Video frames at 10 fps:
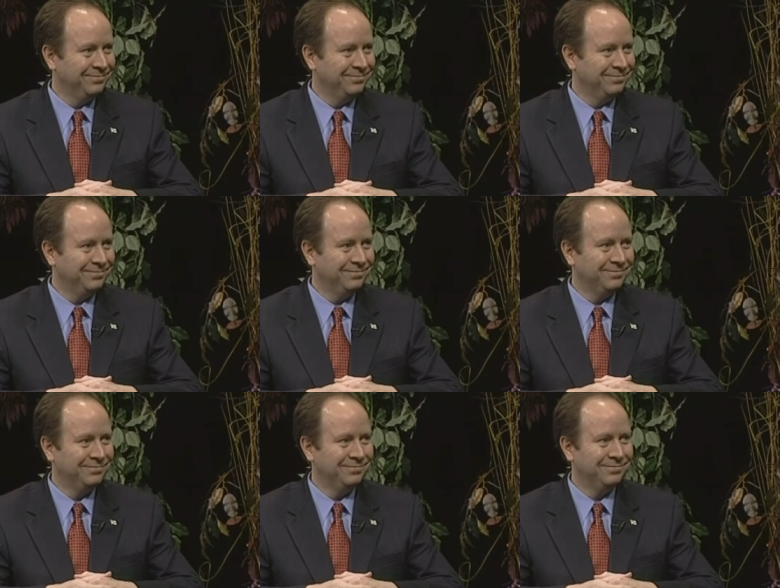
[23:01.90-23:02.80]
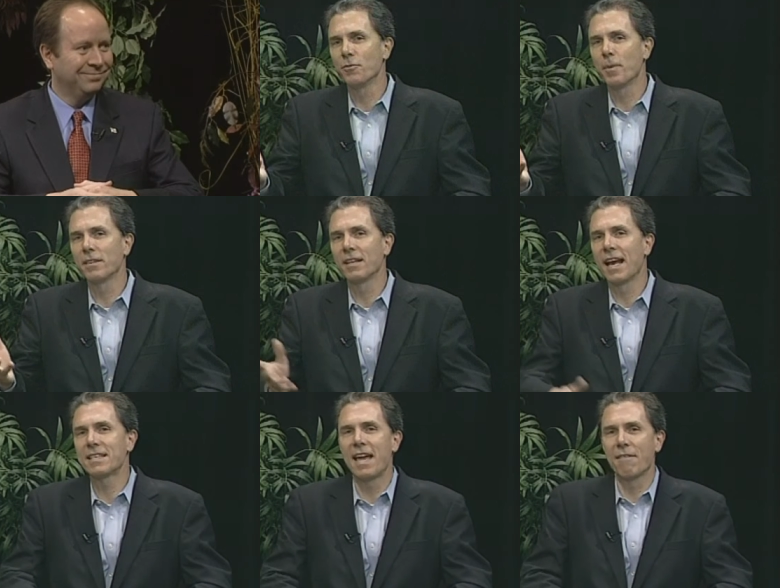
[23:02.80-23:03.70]
Well, we've, uh, we've spent the
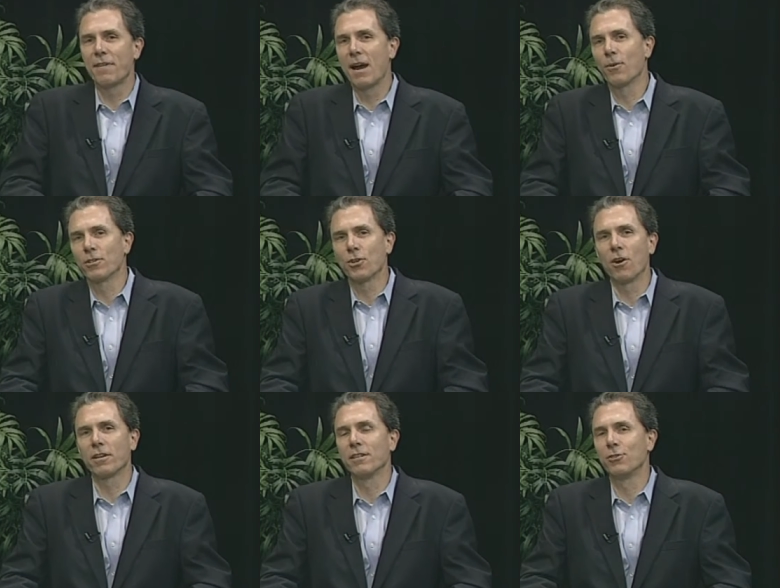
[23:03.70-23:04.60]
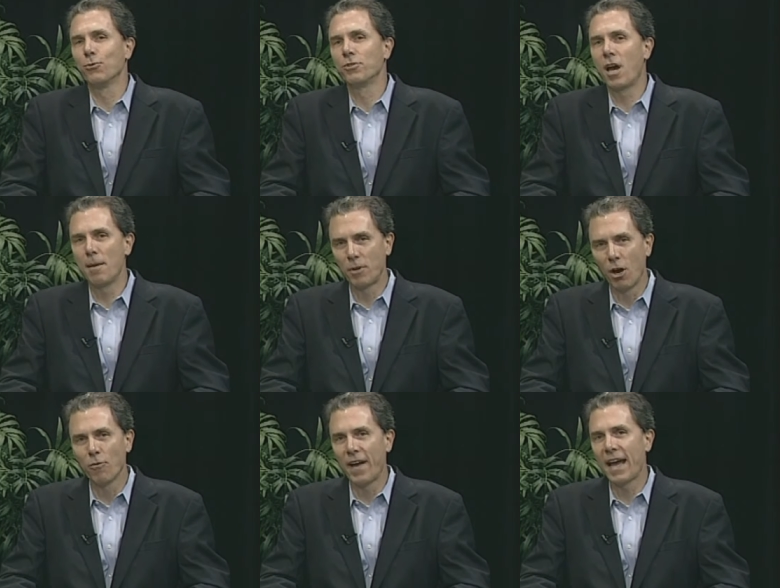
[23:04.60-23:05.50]
last half hour talking to Tom
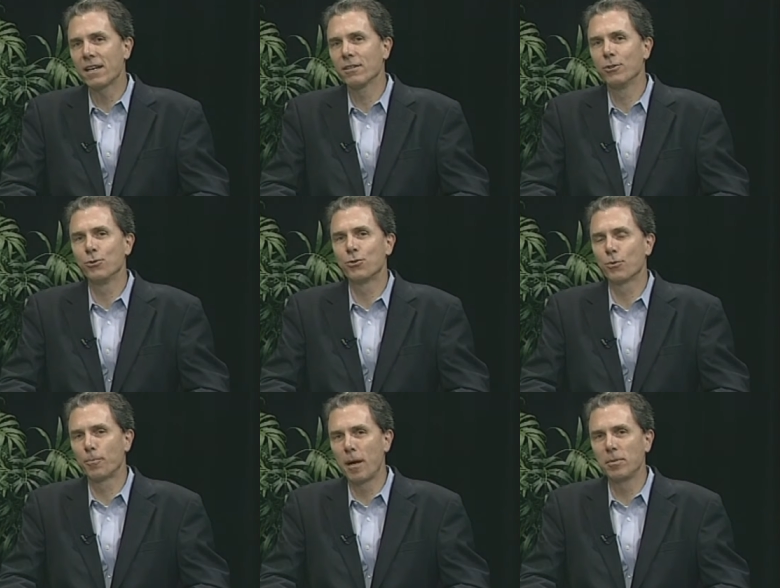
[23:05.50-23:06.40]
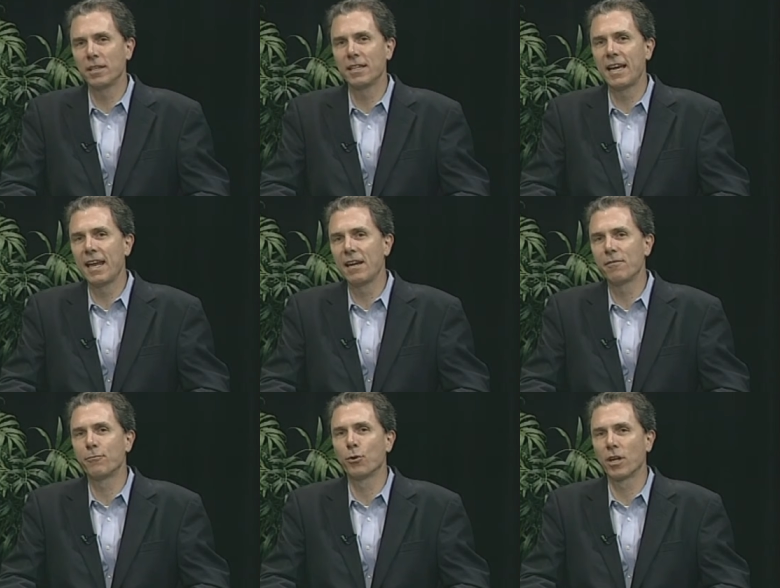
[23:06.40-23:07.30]
Kovach, who's the Republican
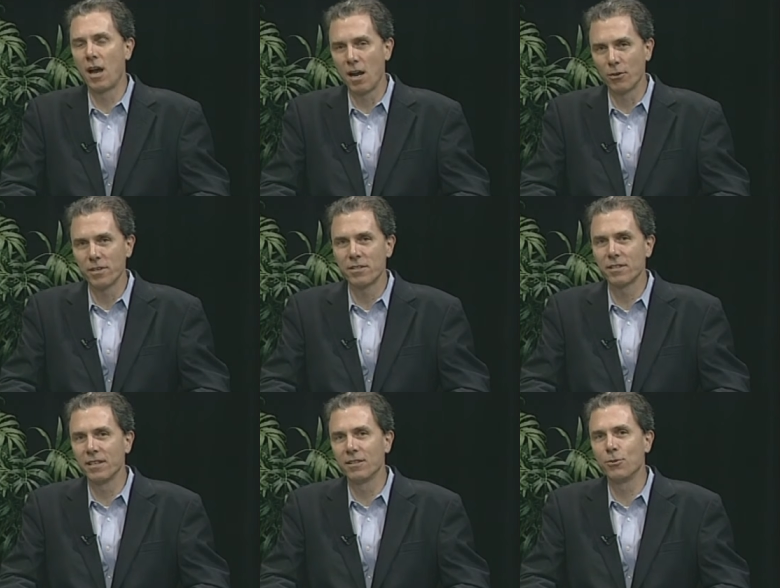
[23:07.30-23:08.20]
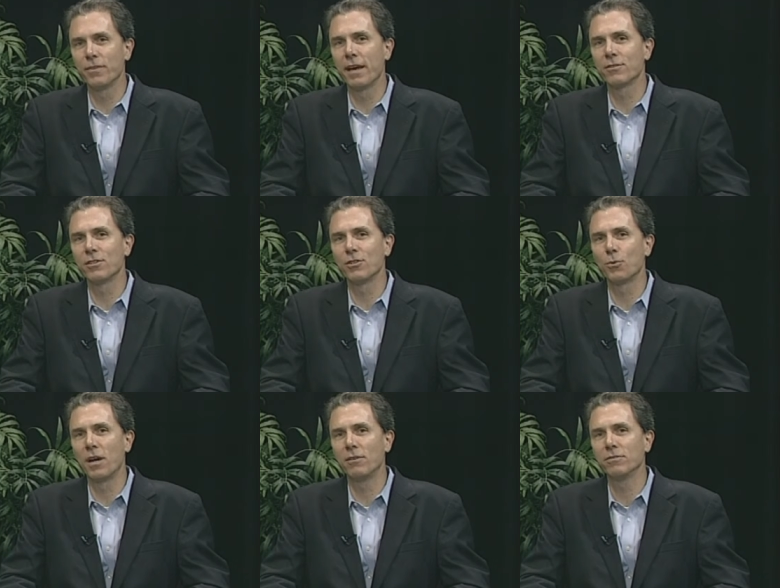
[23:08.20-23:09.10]
candidate for Congress in
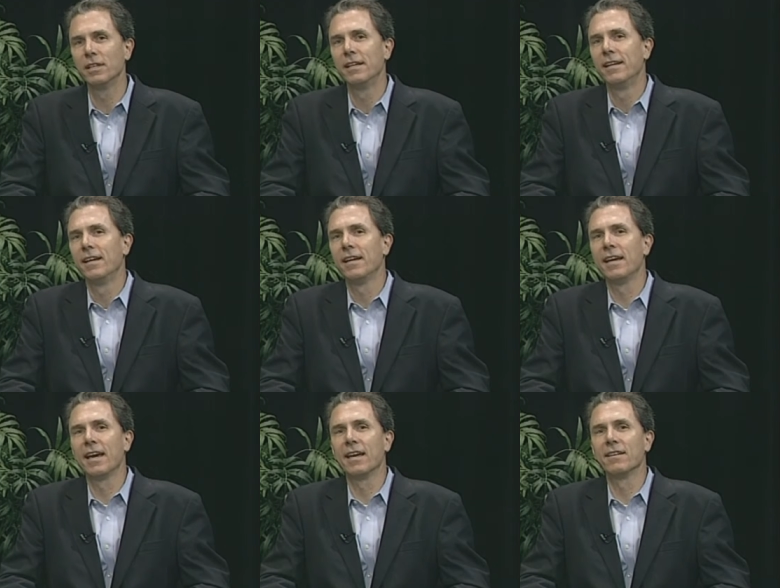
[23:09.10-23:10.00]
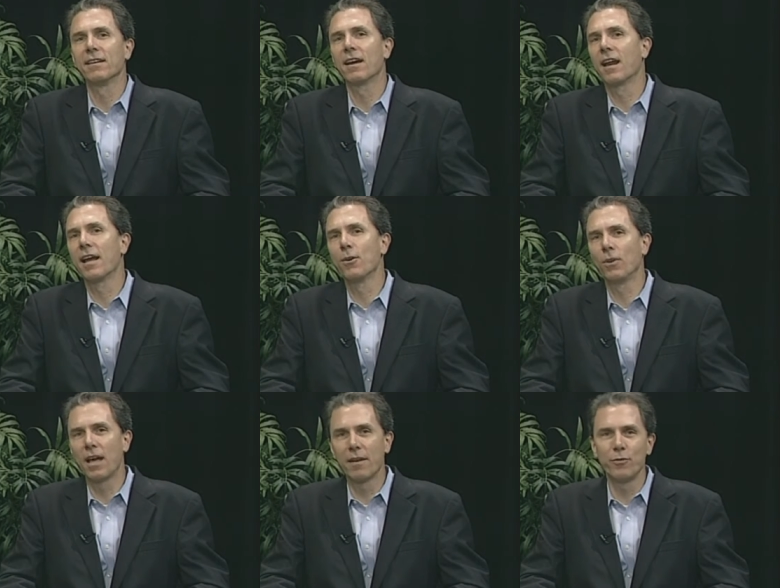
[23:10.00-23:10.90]
2012. And, and I
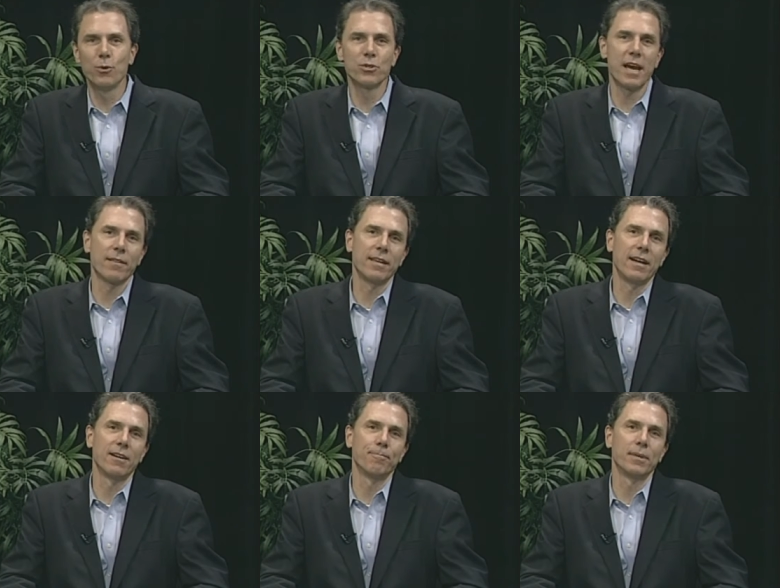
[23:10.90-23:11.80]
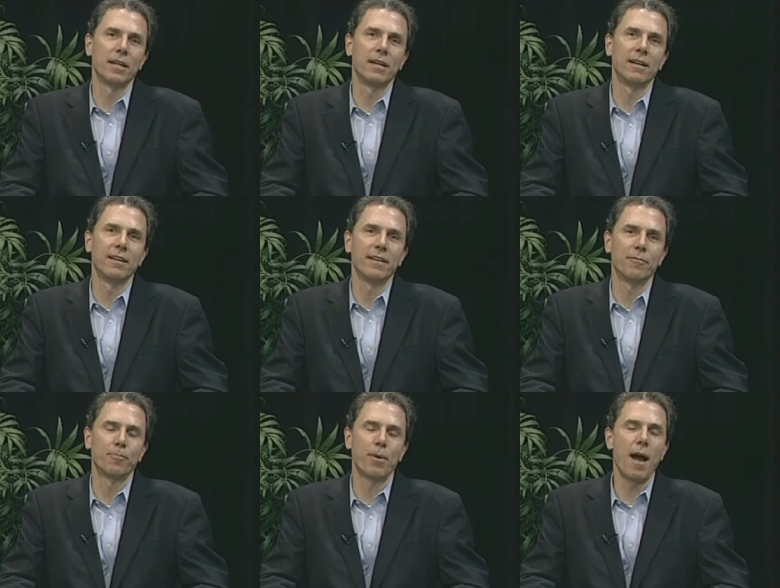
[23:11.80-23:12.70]
know a lot of viewers out there uh,
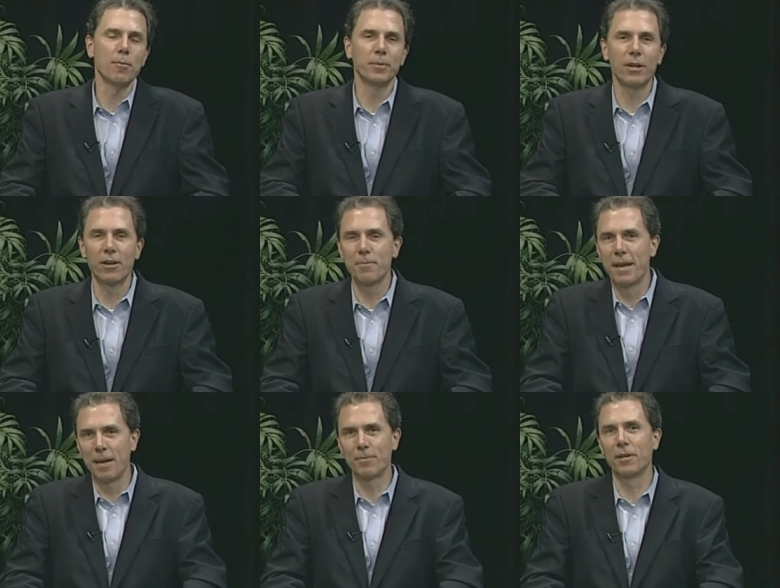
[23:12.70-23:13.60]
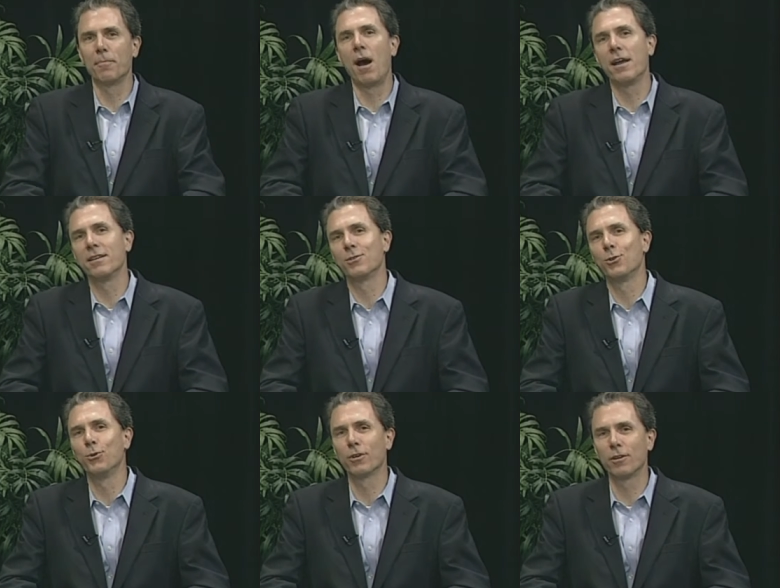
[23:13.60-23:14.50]
have probably already made up their mind as
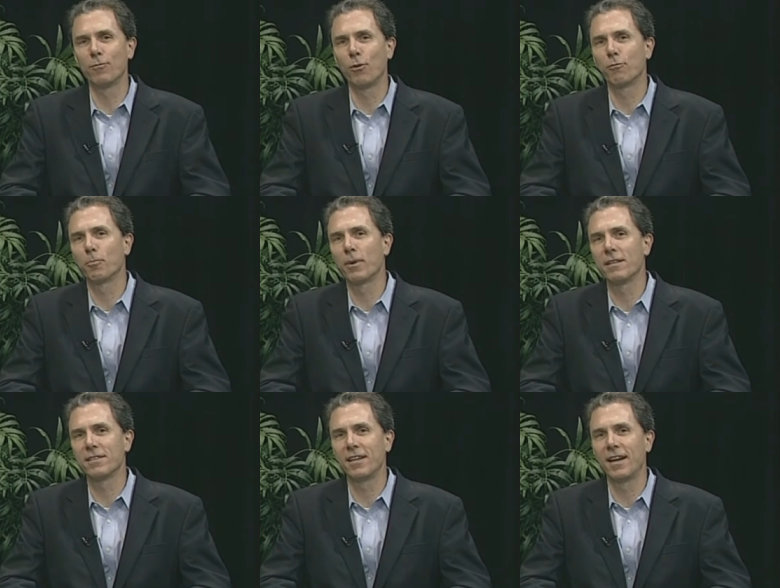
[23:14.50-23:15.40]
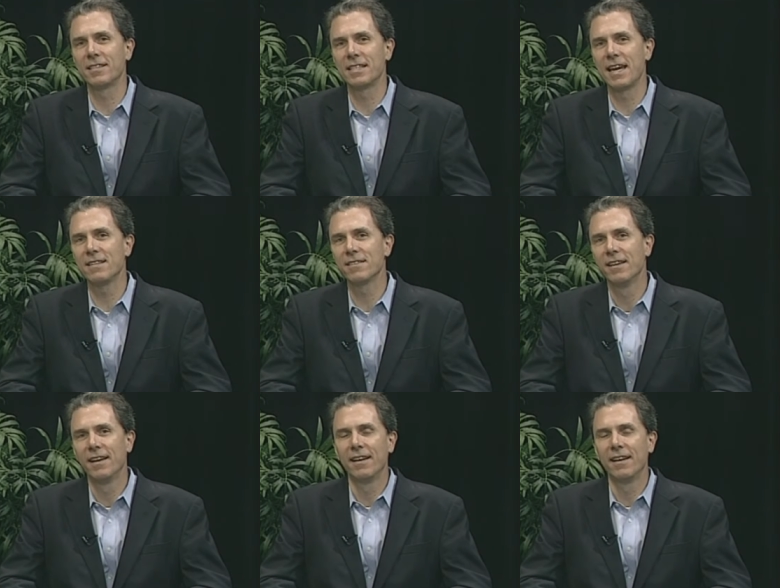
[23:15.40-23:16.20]
to who they're going to vote for President of the United States.